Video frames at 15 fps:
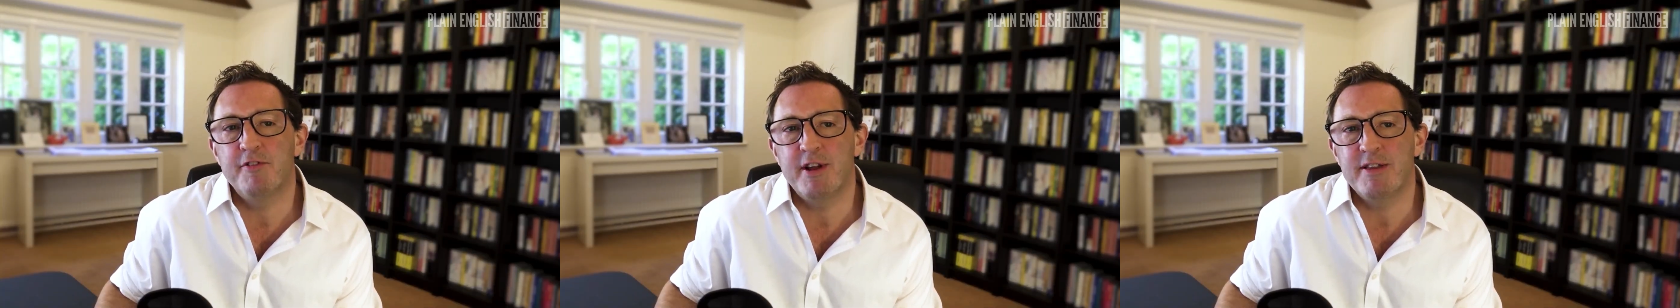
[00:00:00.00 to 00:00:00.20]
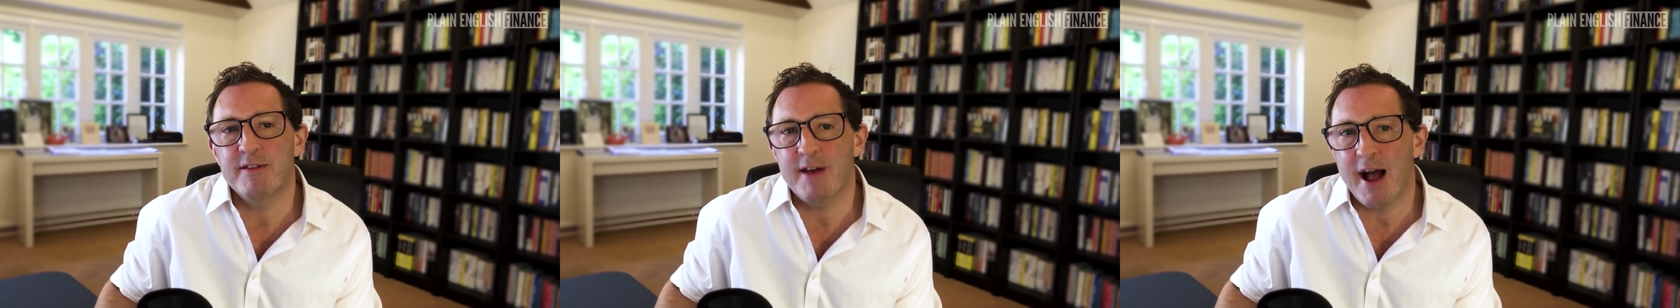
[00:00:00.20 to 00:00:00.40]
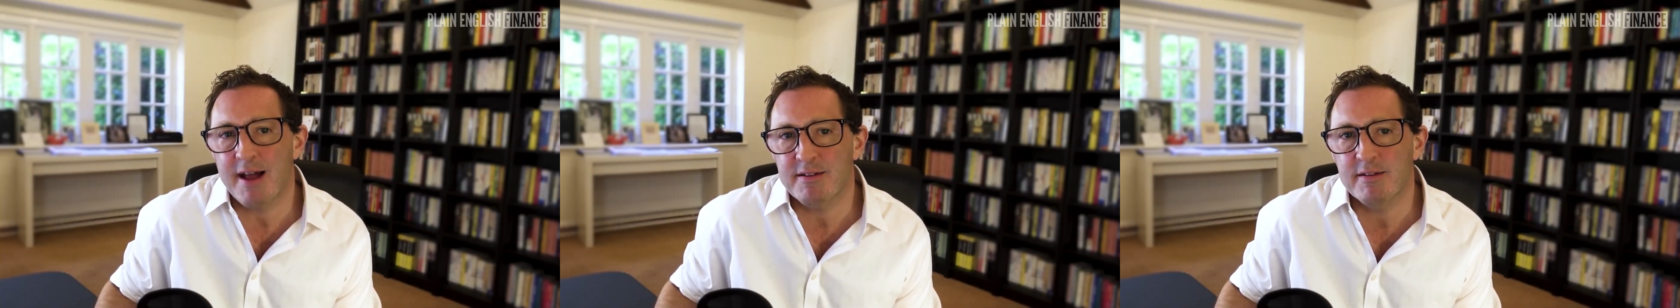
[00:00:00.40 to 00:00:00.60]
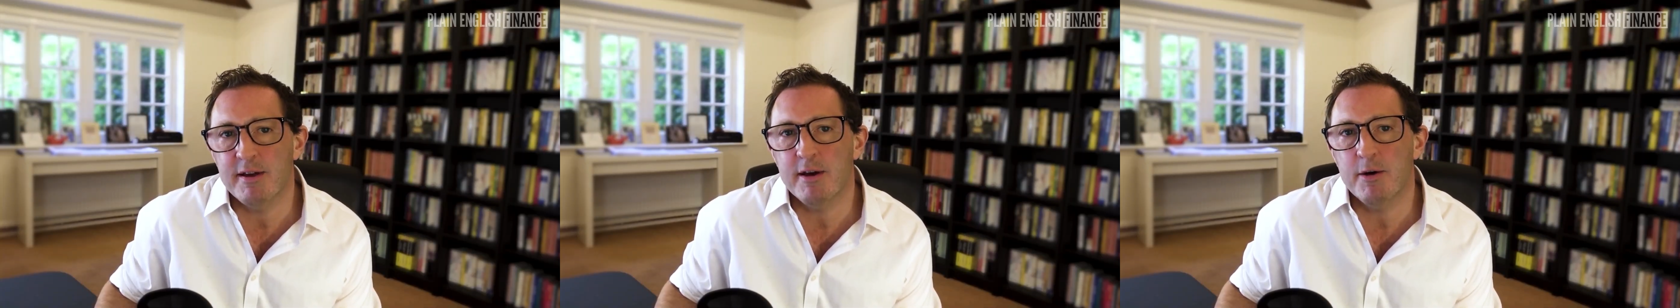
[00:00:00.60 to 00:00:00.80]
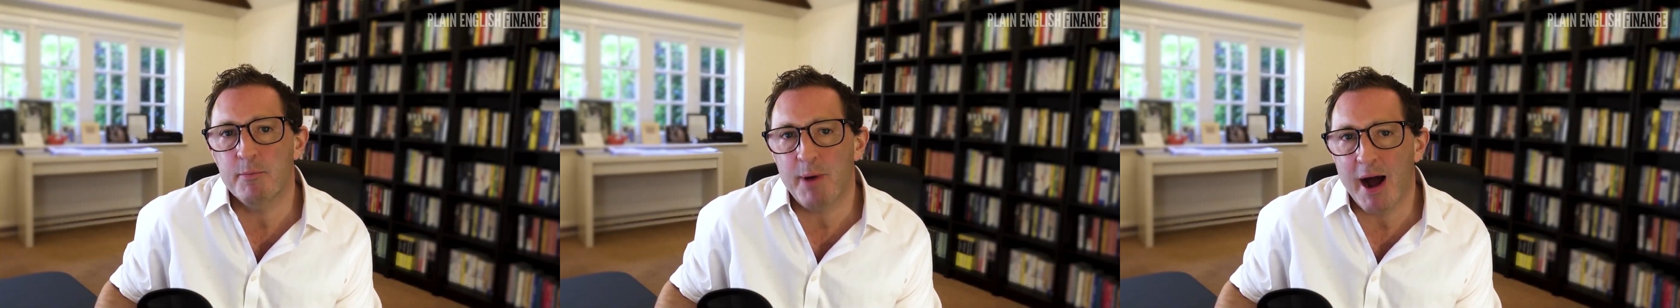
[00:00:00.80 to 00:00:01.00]

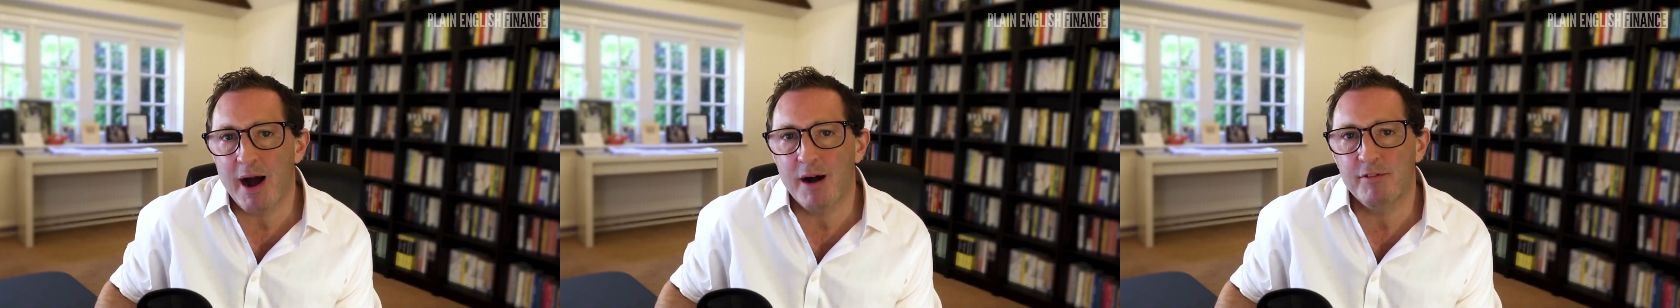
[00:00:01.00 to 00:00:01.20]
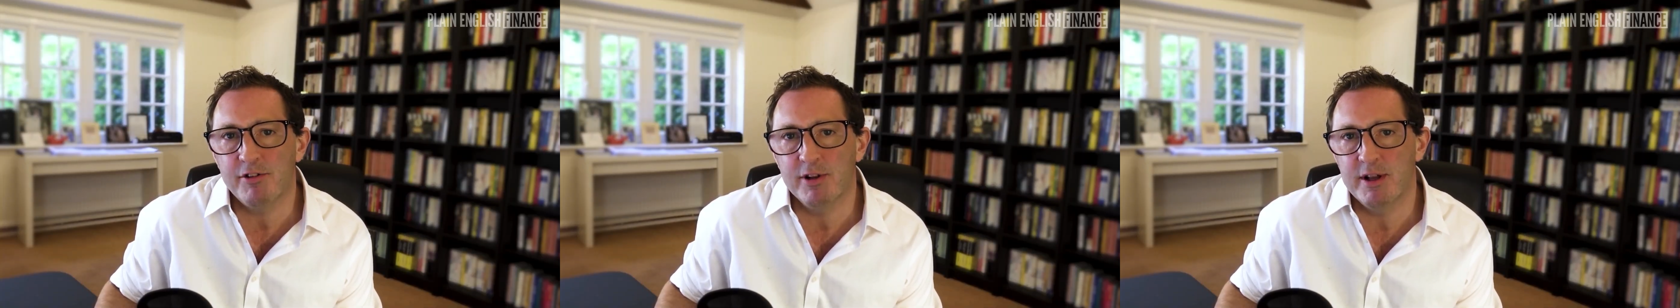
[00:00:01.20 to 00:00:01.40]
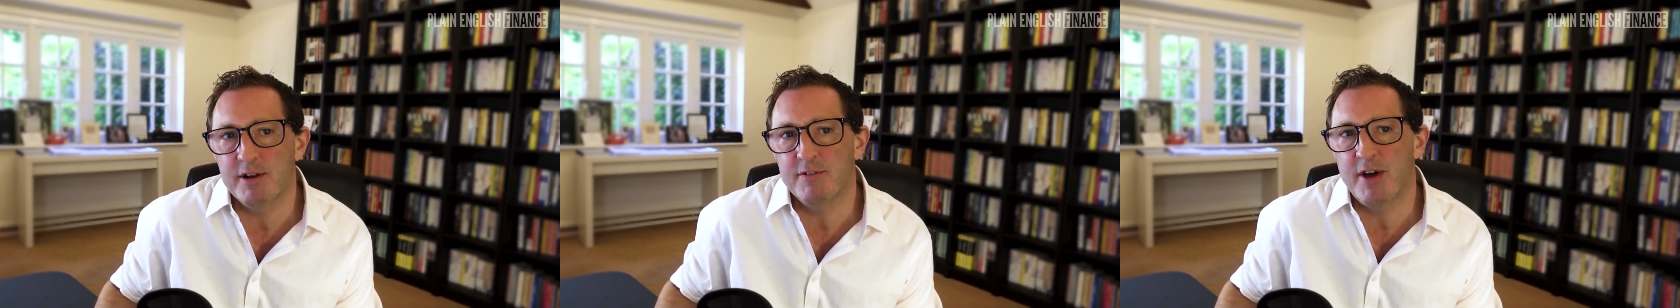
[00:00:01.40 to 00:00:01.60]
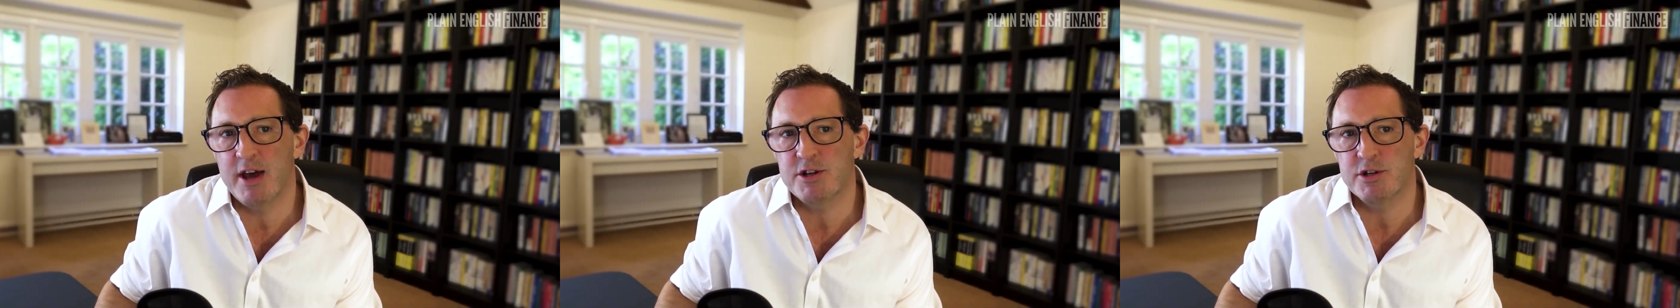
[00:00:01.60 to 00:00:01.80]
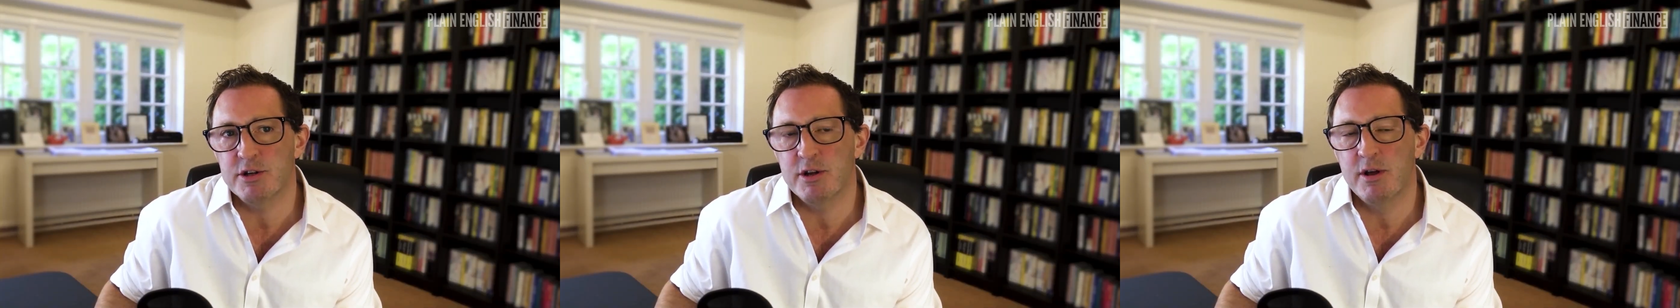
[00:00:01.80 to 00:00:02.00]
fantastic and powerful
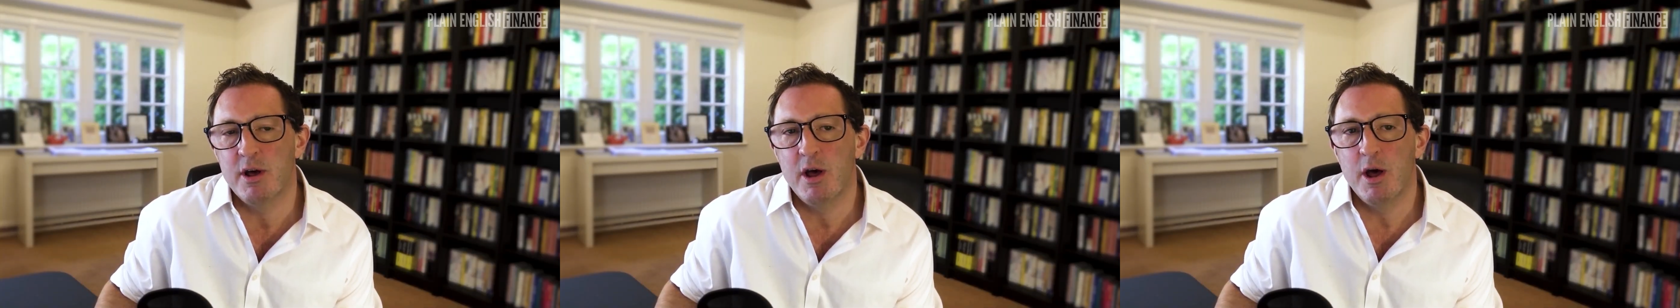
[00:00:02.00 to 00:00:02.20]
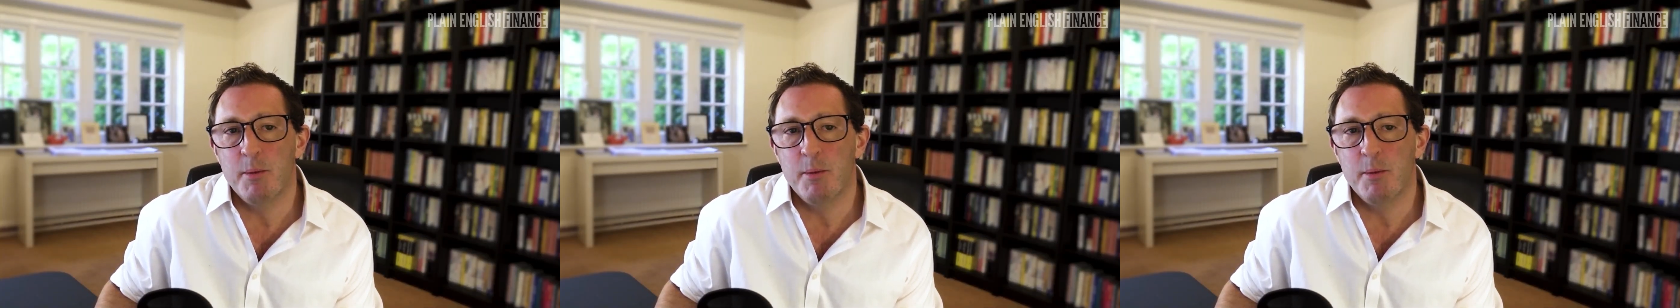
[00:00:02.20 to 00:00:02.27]
innovation,